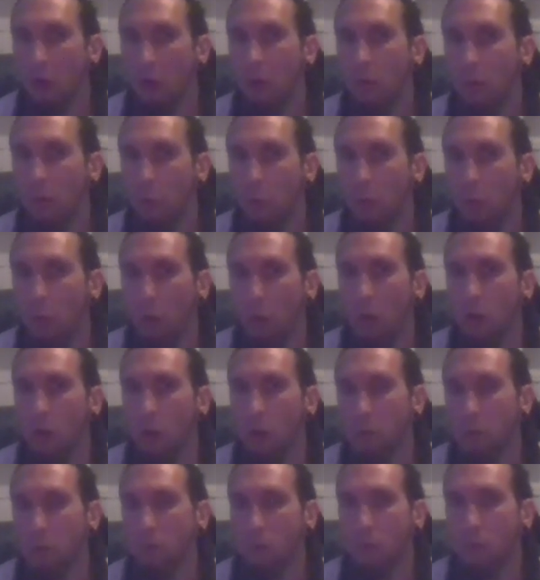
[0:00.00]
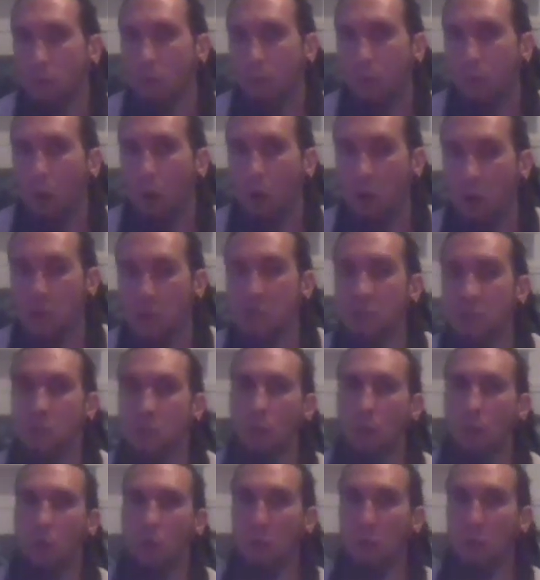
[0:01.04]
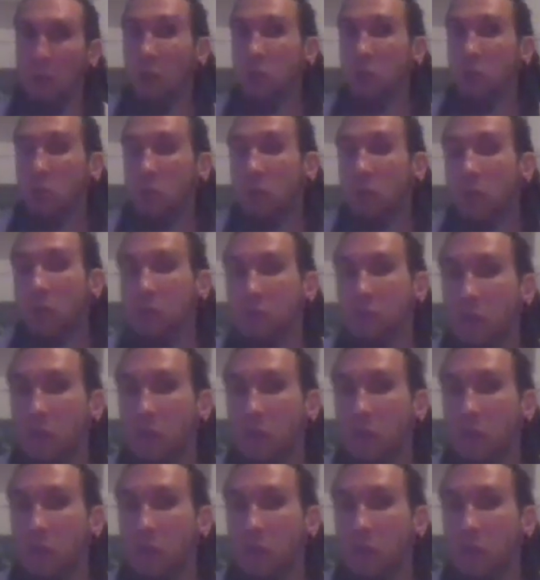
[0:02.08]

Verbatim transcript: there were parts with big trees,